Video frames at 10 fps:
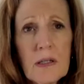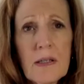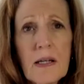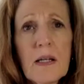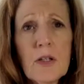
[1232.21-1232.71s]

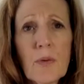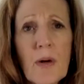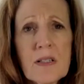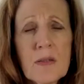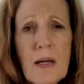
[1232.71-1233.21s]
getting your
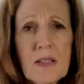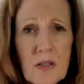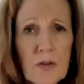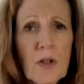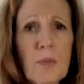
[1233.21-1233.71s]
resume
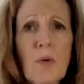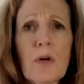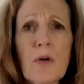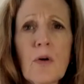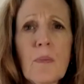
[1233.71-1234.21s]
to look more
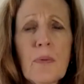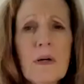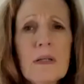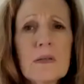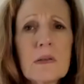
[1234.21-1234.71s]
corporate.